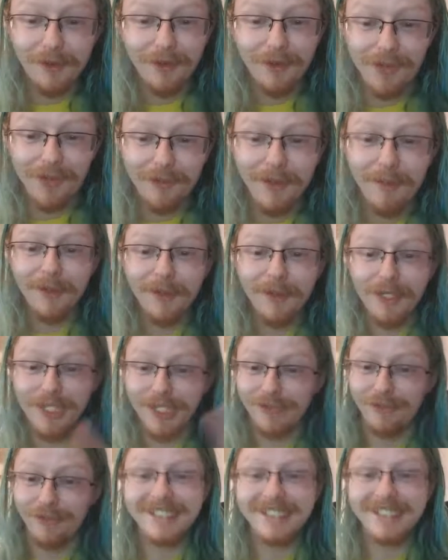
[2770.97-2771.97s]
Remember,
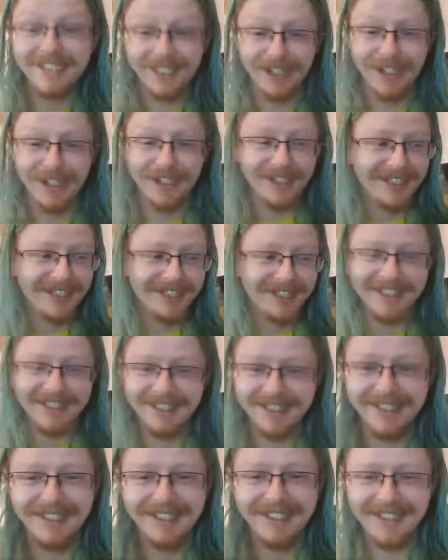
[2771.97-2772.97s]
she reads it out.
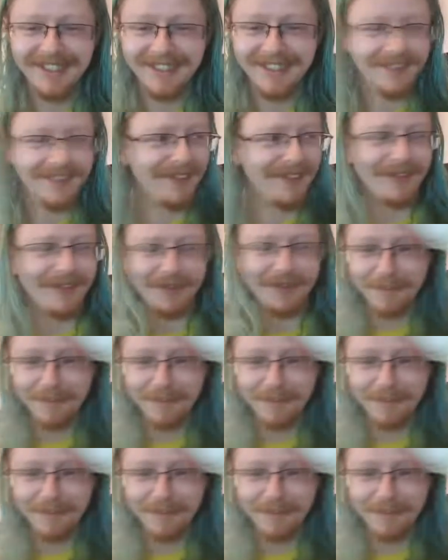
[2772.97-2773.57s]
Remember,